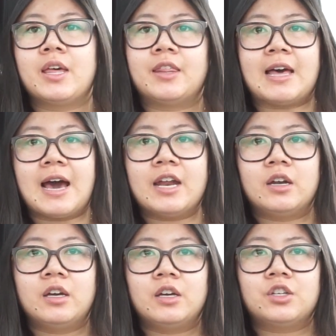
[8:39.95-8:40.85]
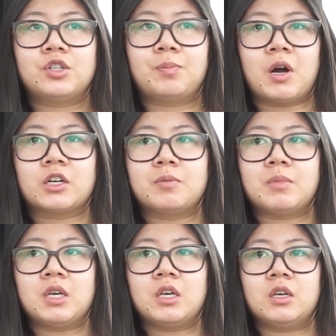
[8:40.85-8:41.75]
That sparked
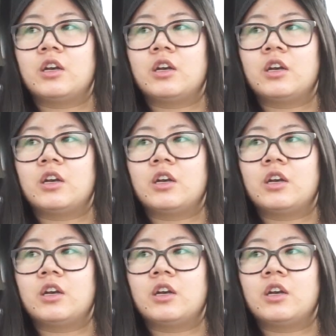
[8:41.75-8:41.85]
me